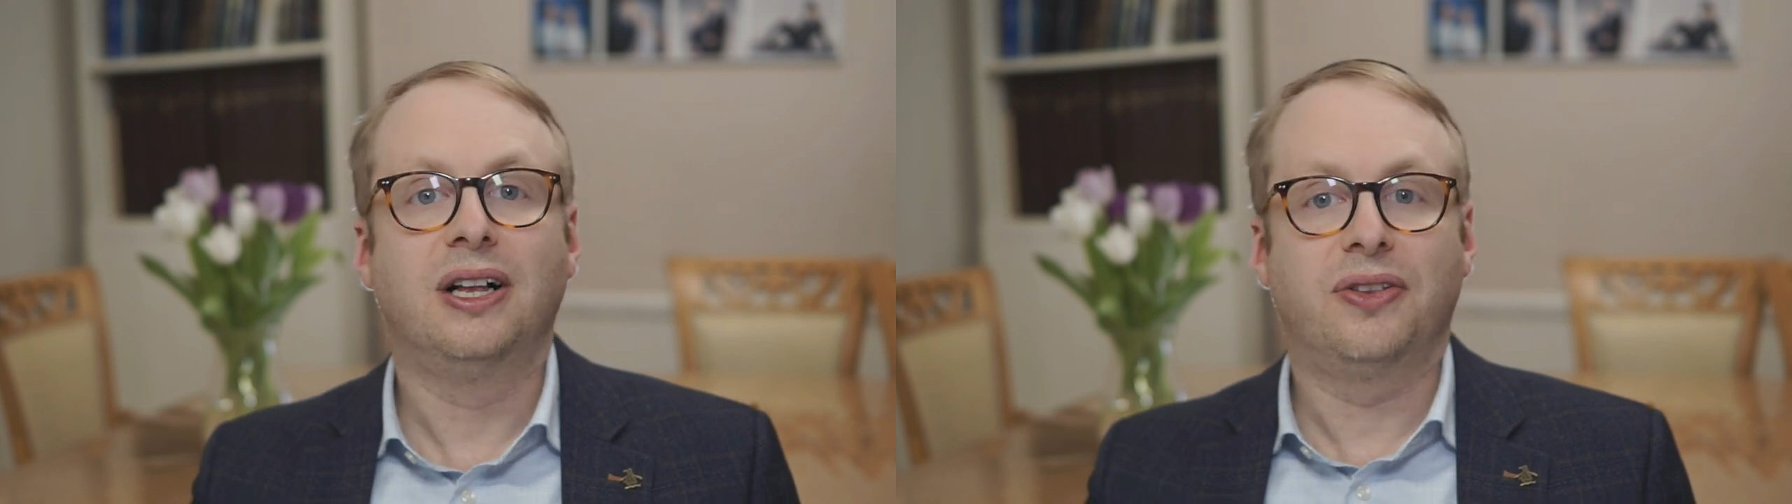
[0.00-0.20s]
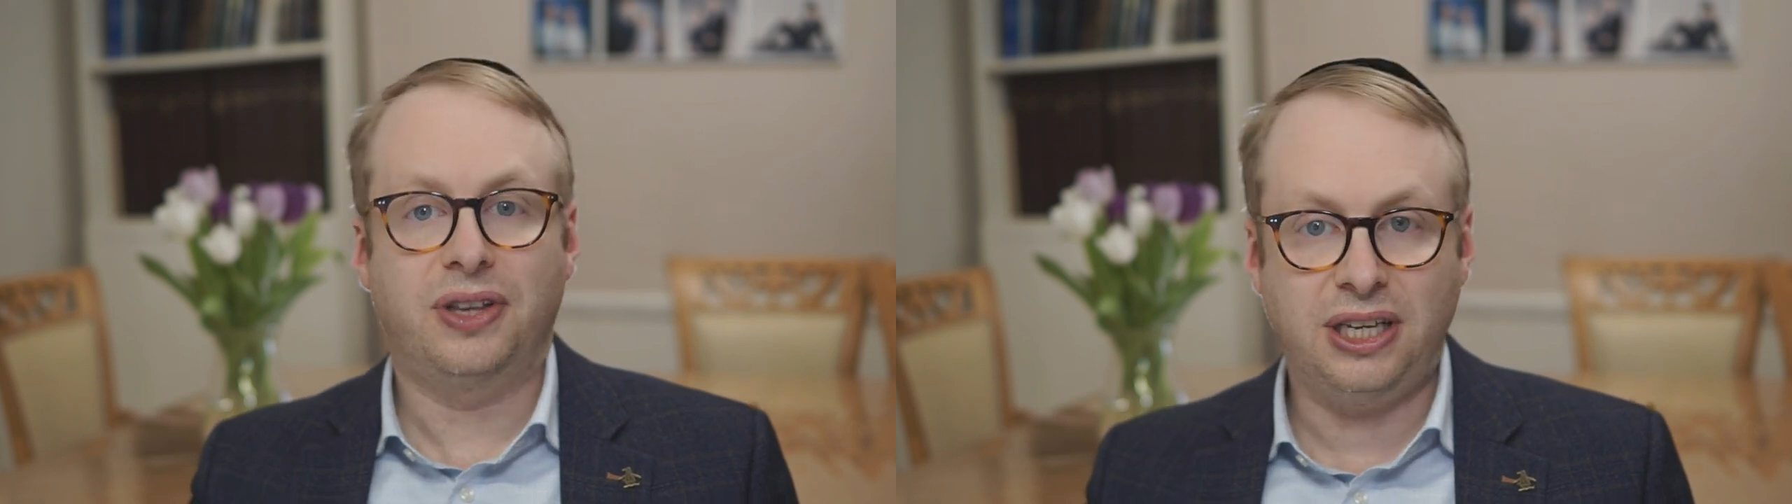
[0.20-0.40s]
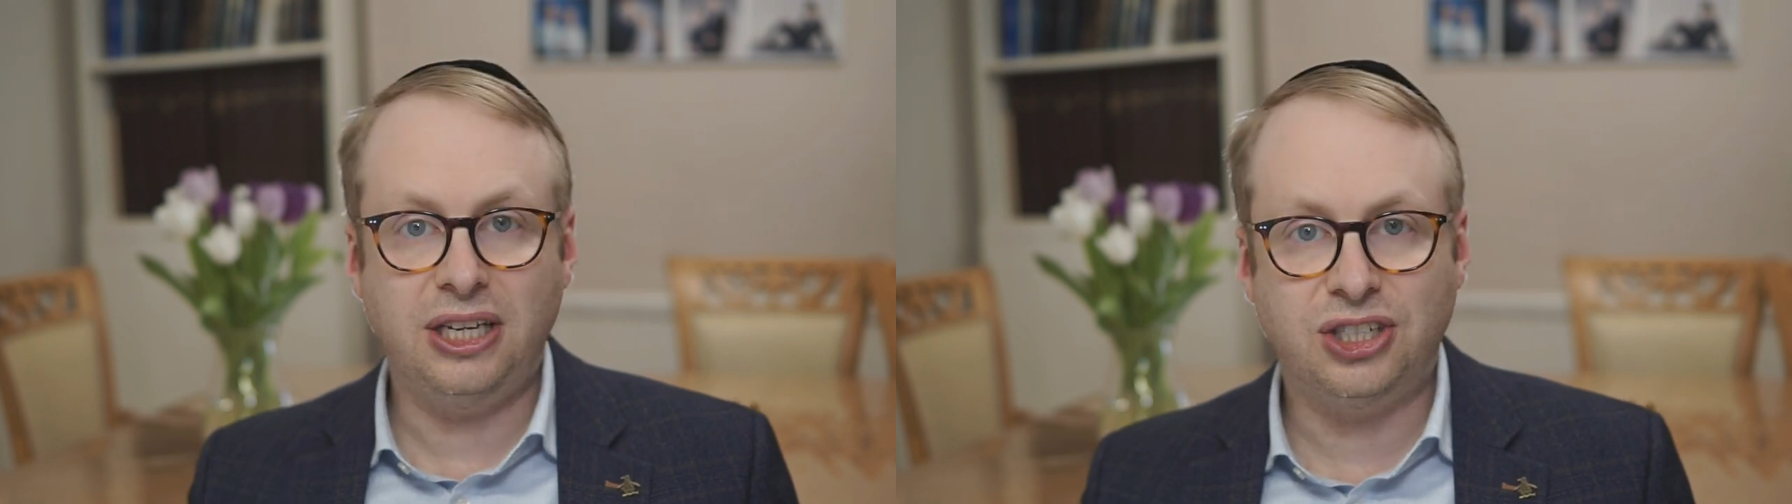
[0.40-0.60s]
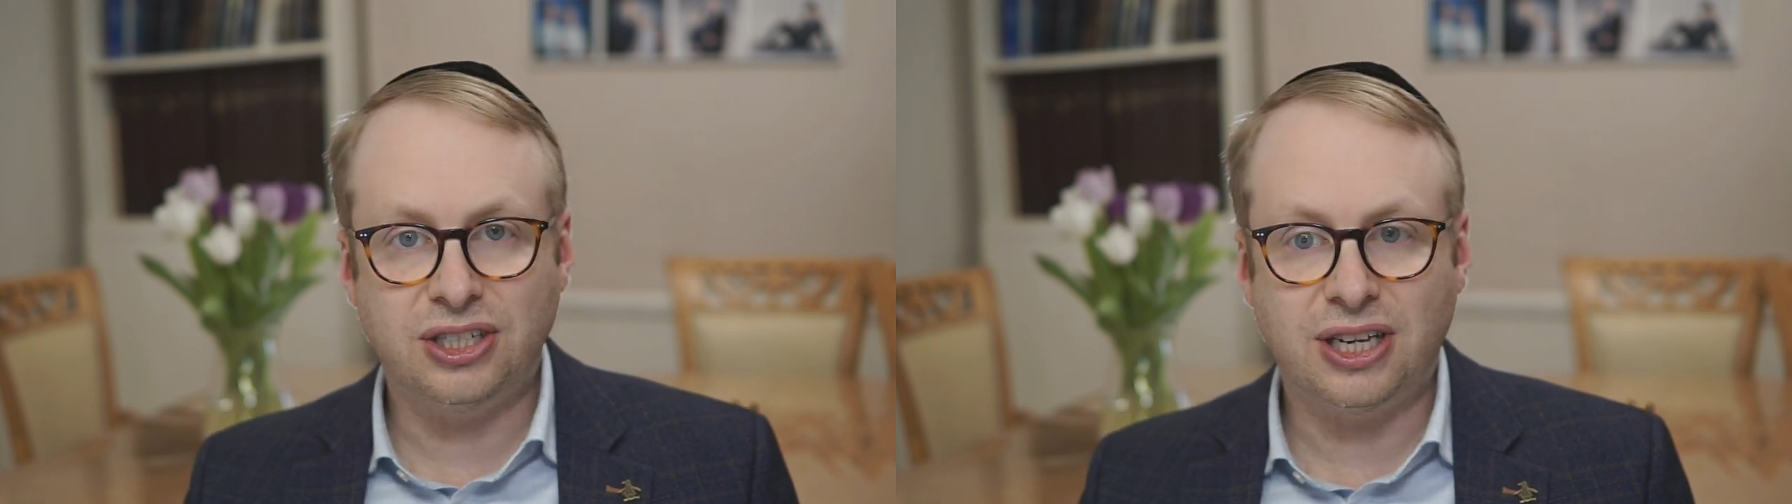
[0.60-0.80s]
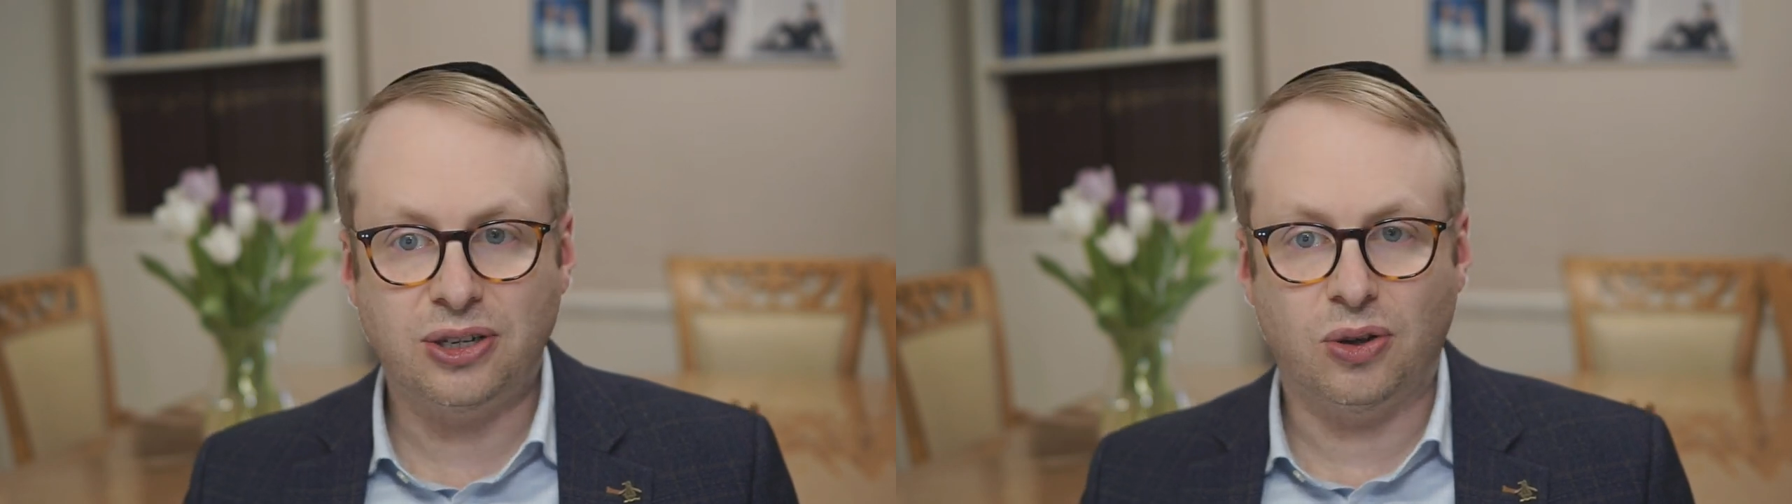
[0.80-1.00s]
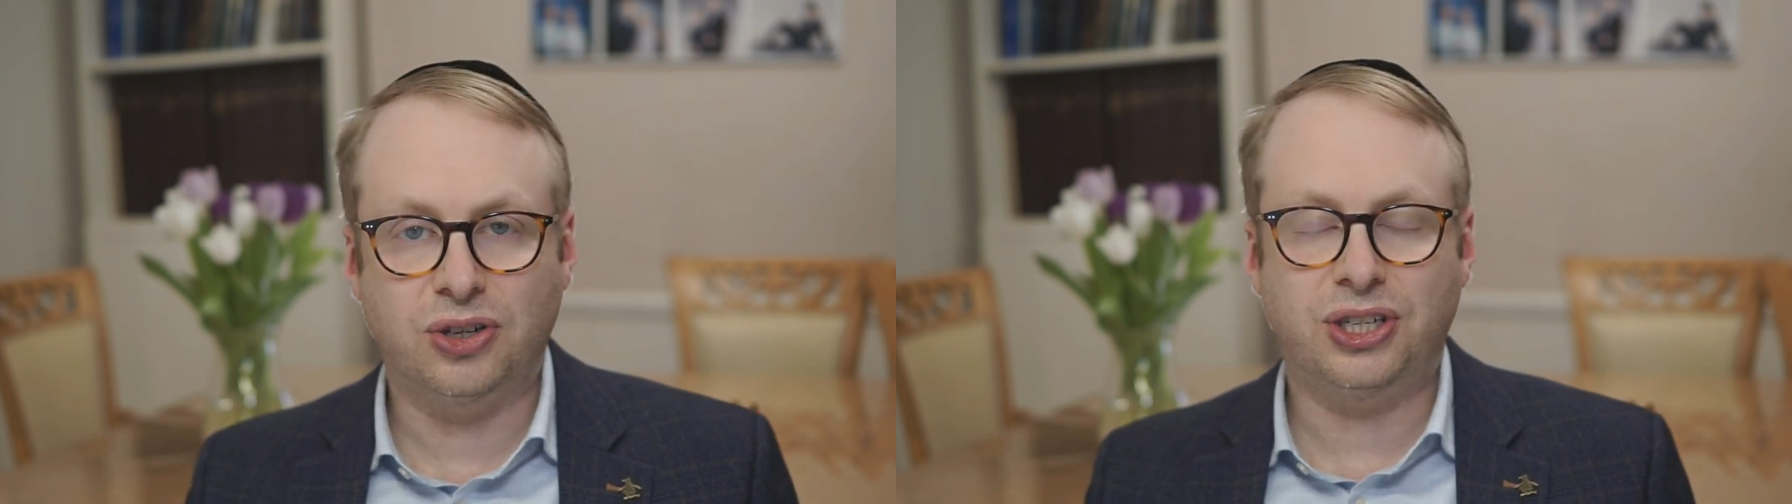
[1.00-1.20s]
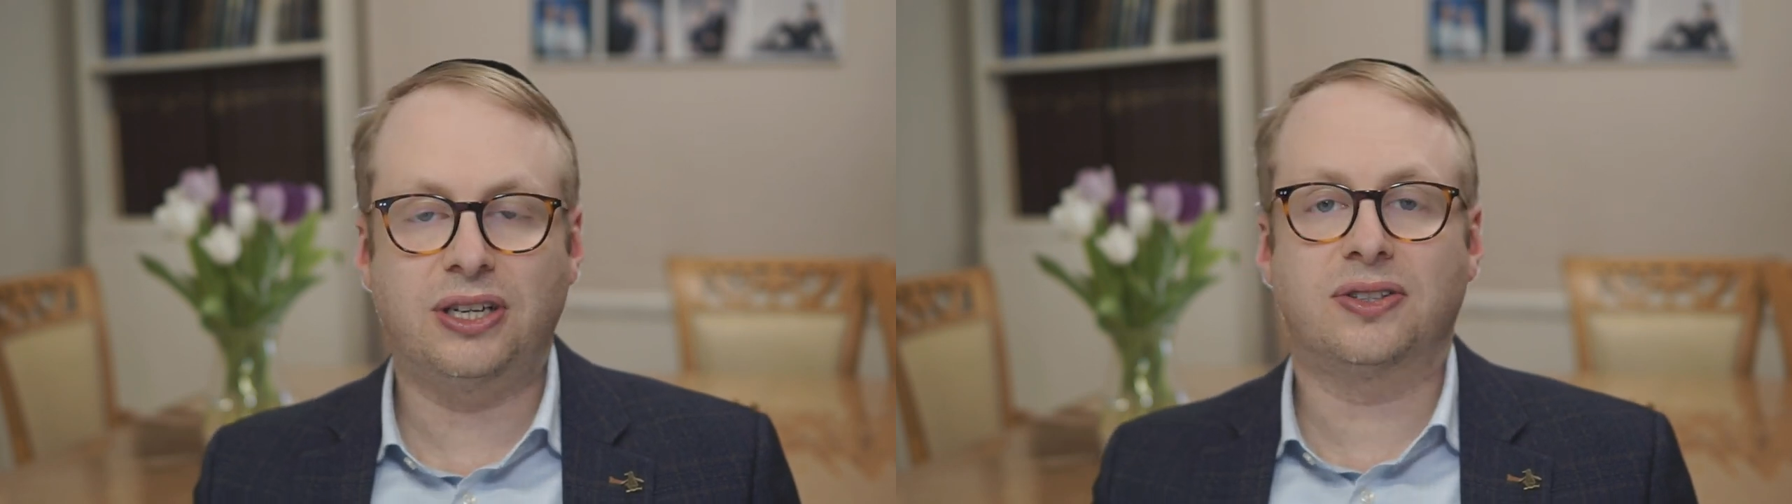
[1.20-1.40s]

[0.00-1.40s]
the EEG technologies,